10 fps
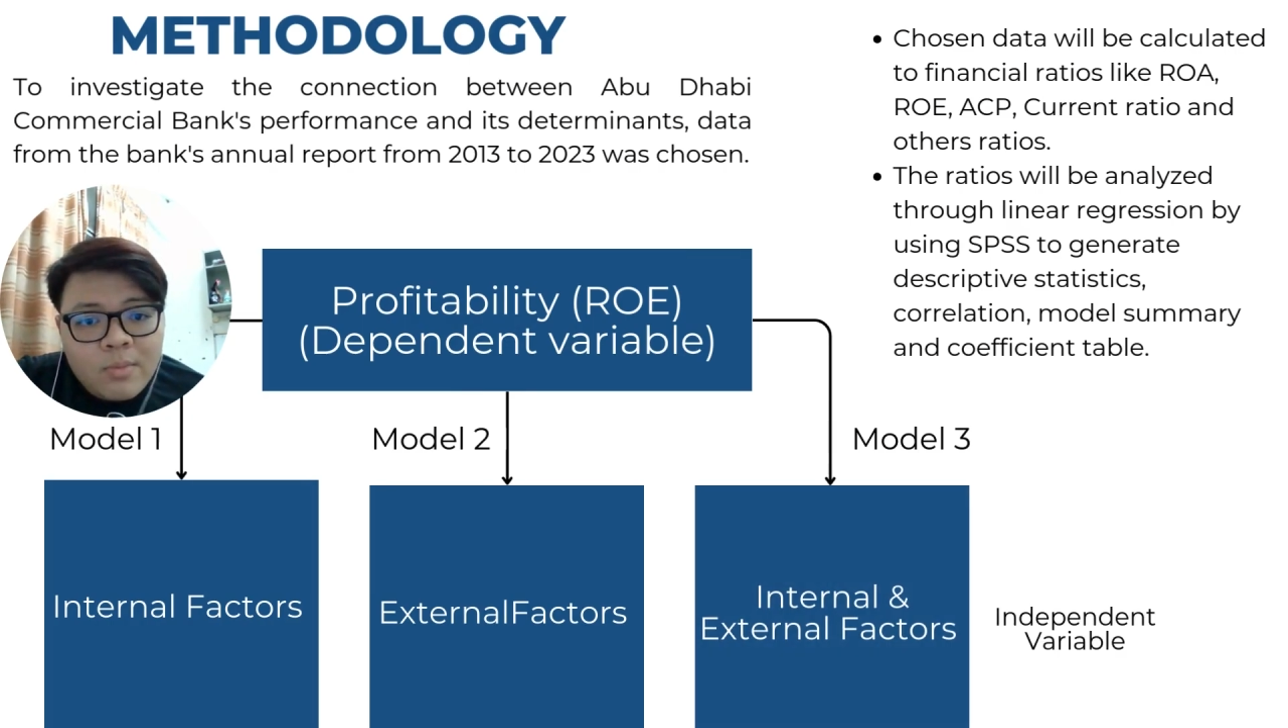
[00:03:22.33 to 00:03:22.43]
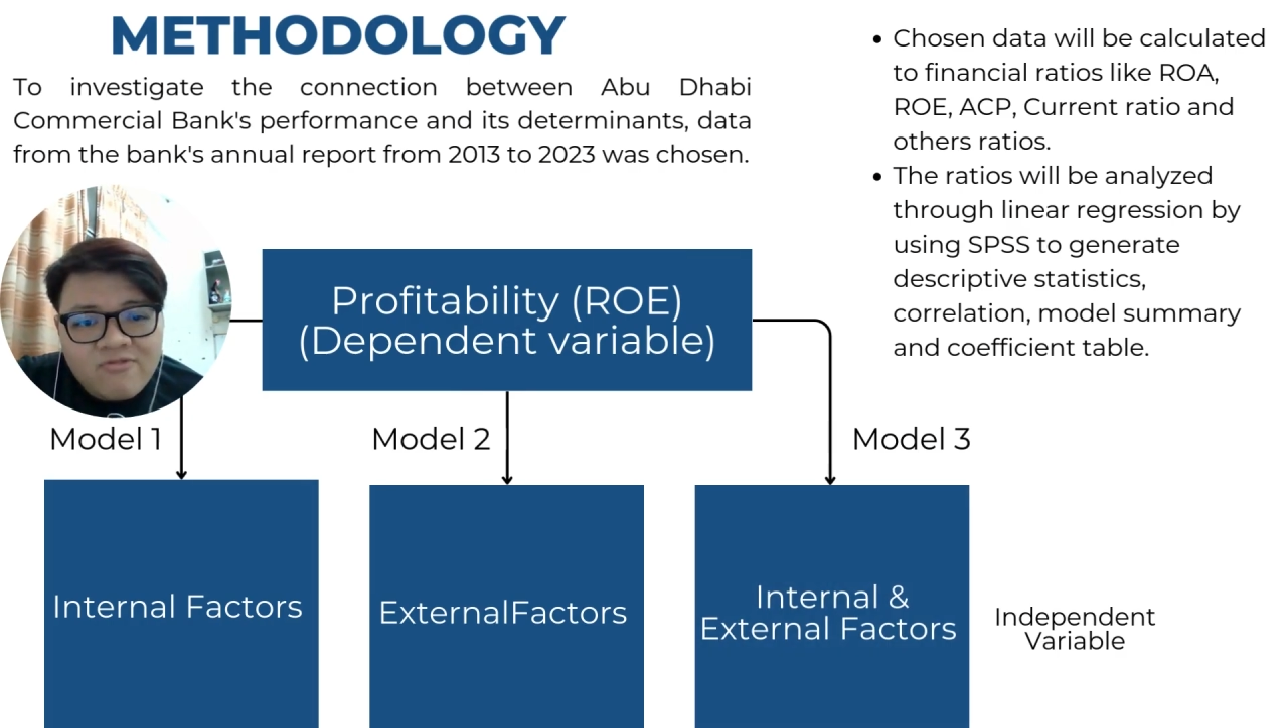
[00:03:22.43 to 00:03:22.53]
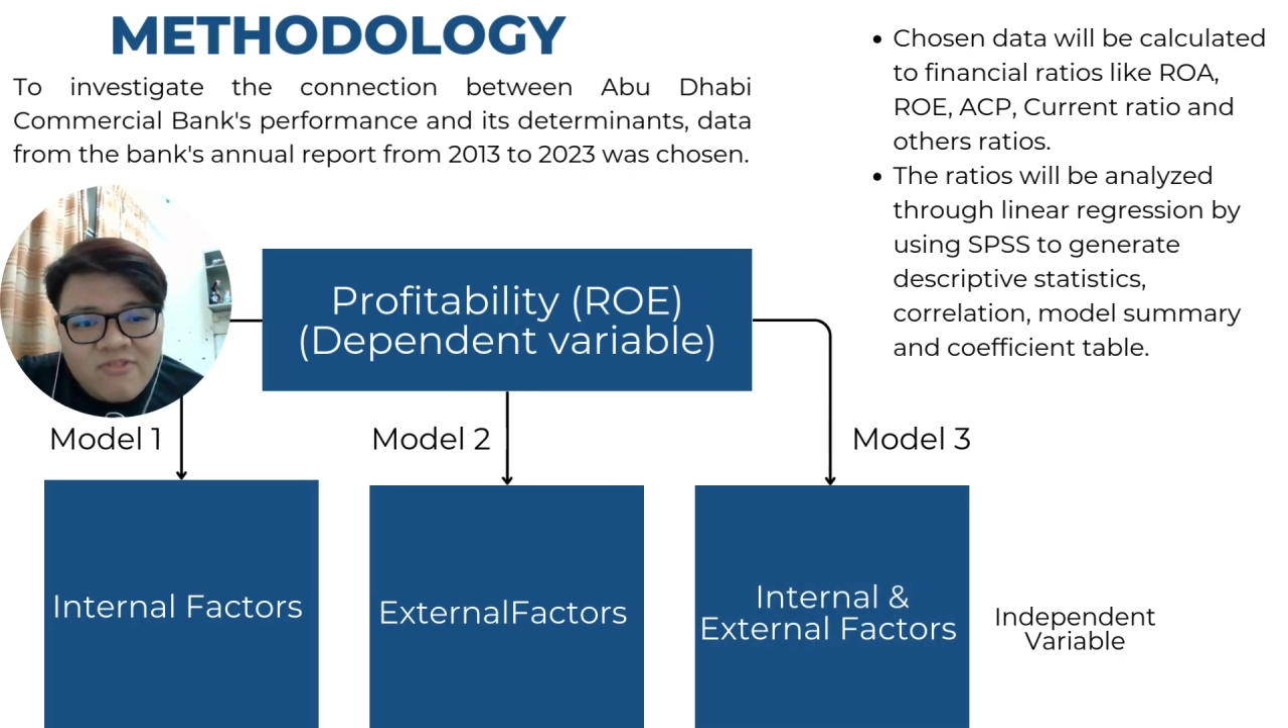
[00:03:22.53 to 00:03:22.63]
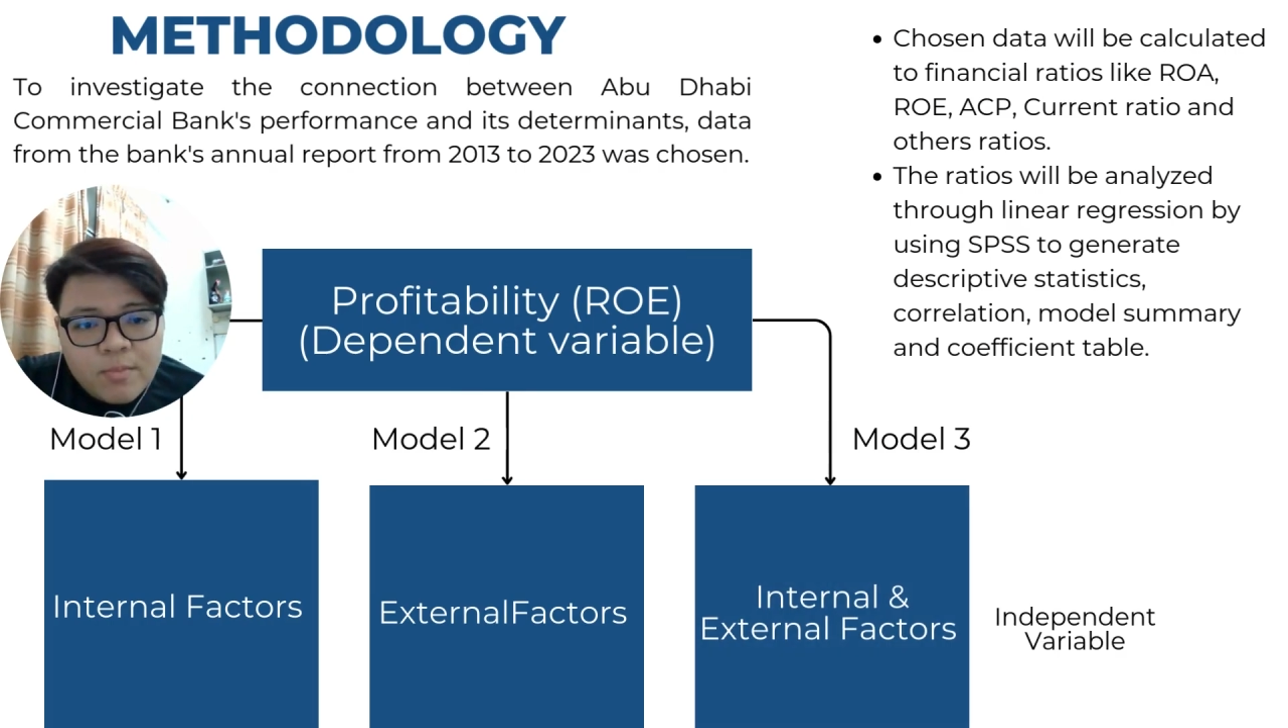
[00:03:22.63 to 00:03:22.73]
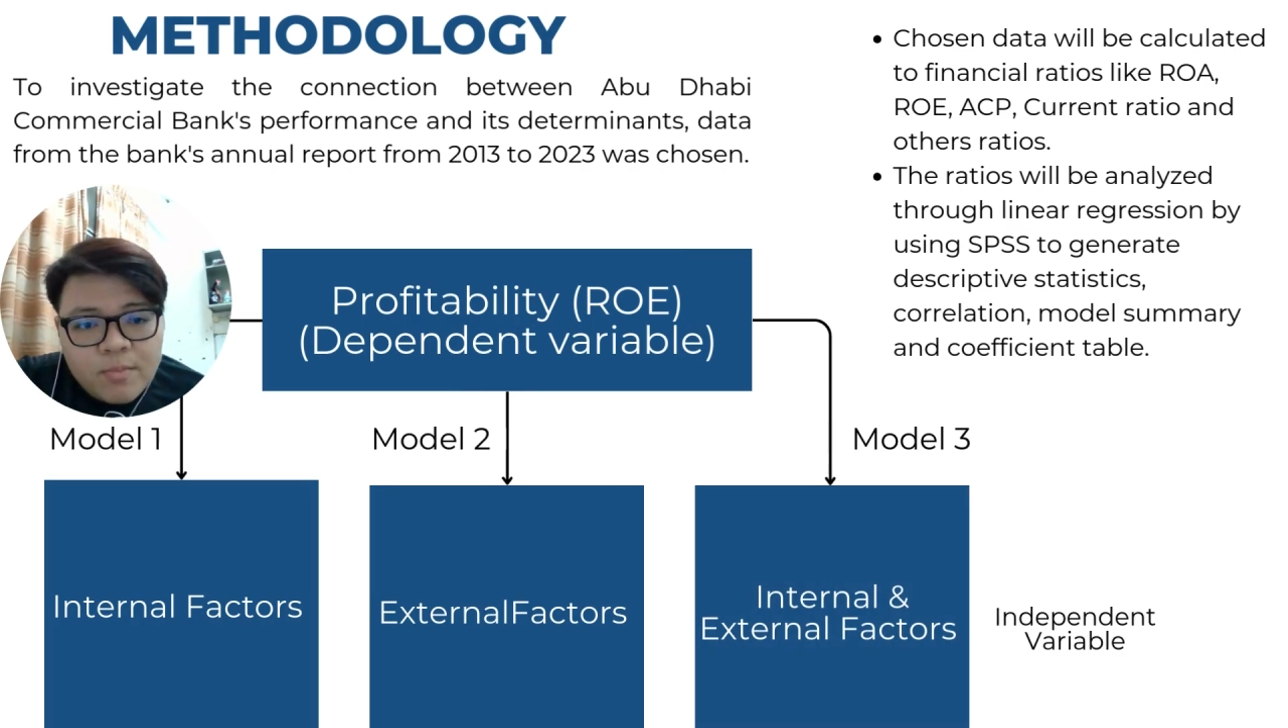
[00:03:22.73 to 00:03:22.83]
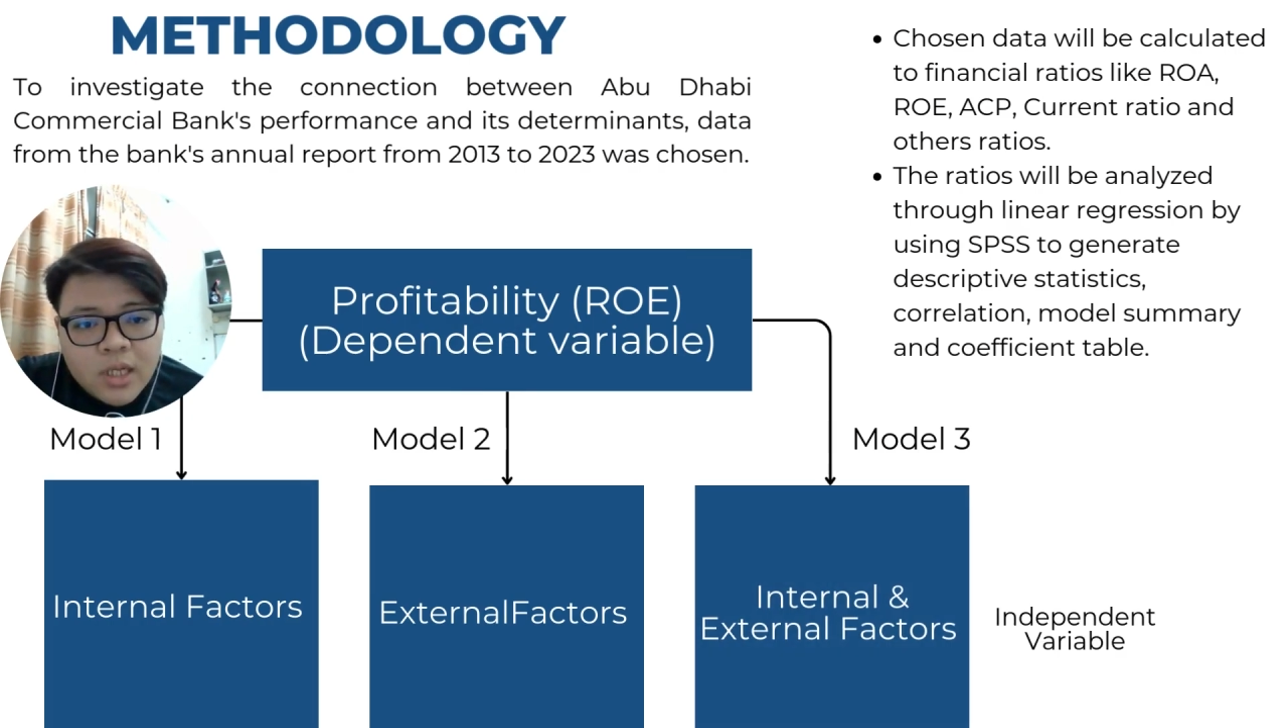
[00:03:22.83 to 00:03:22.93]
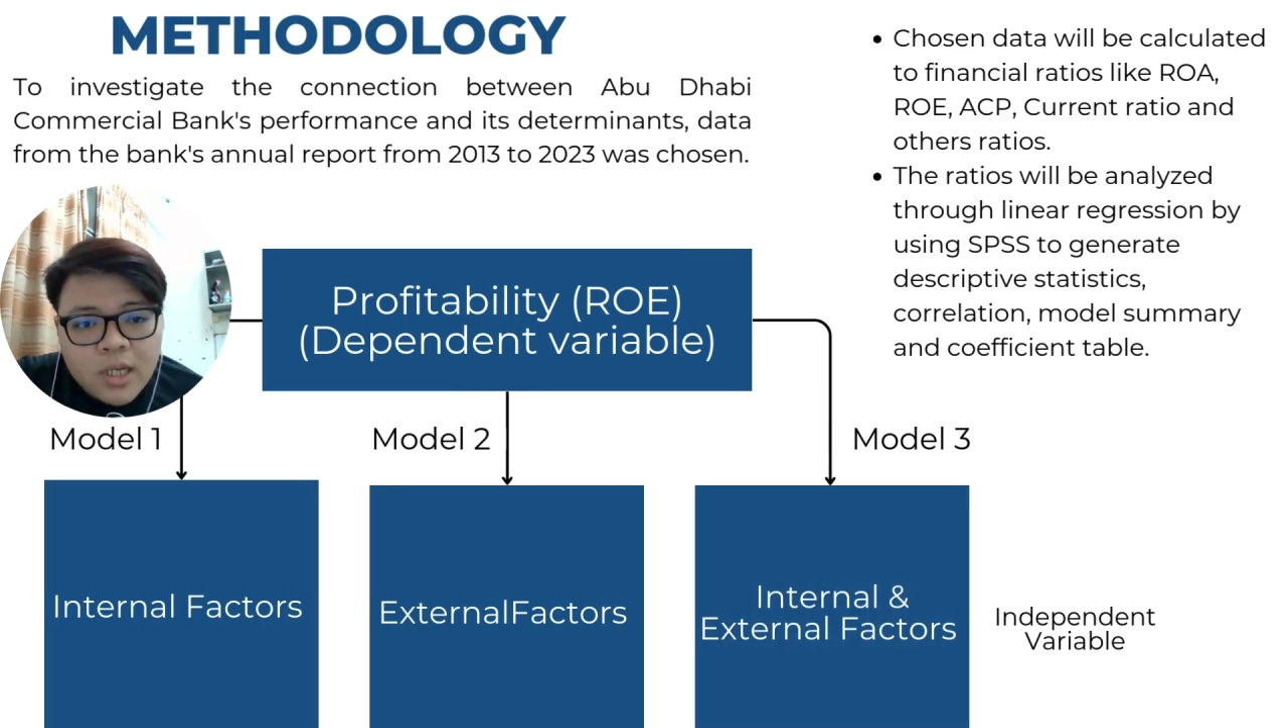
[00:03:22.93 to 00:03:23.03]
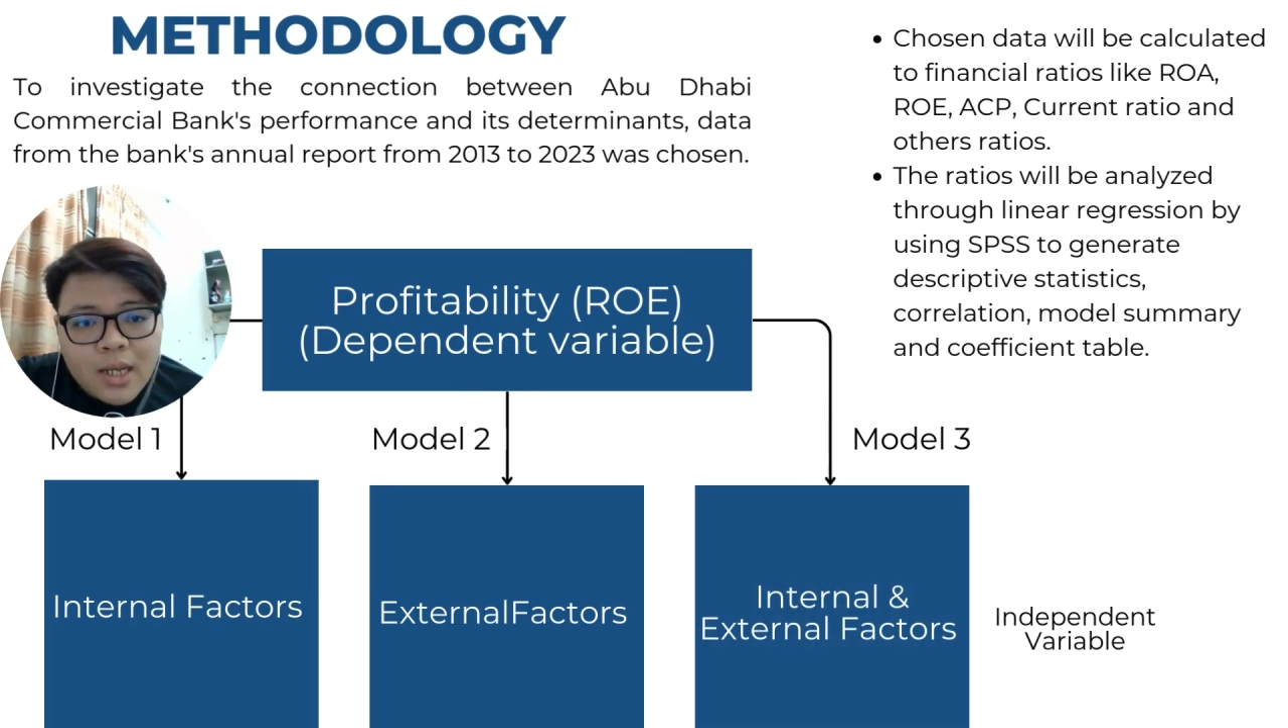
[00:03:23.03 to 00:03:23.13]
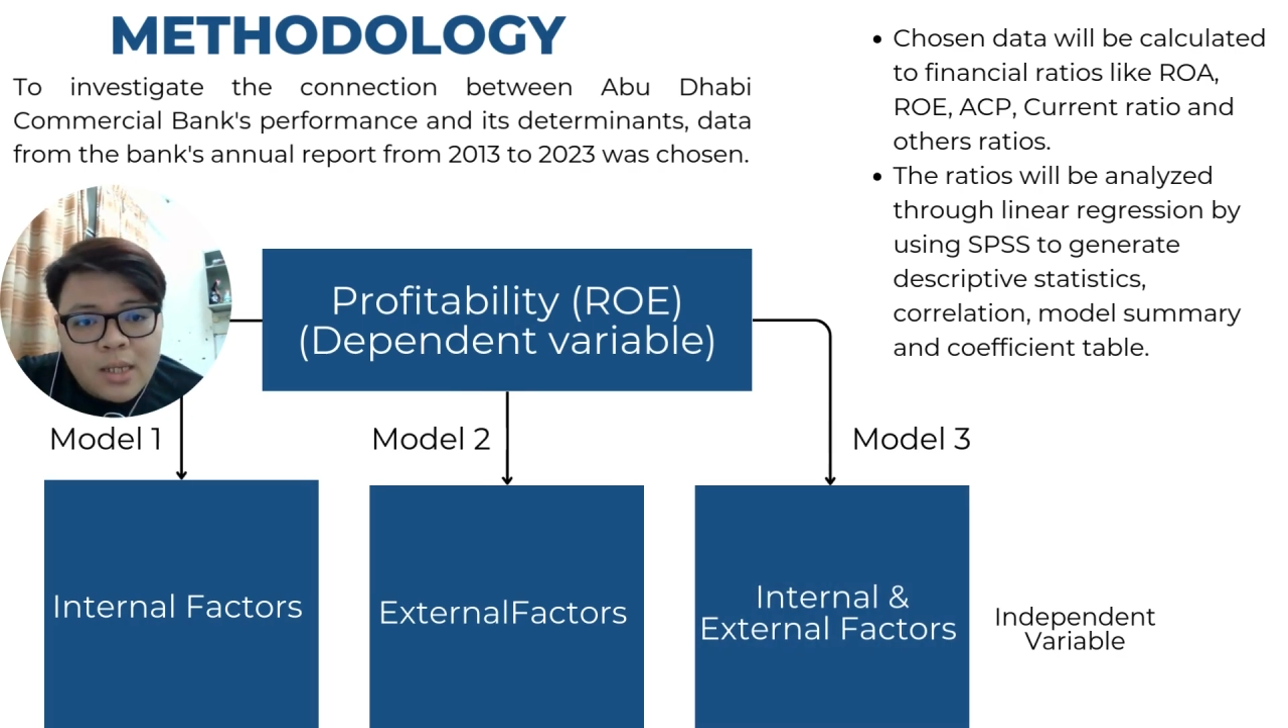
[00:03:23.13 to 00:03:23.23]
performance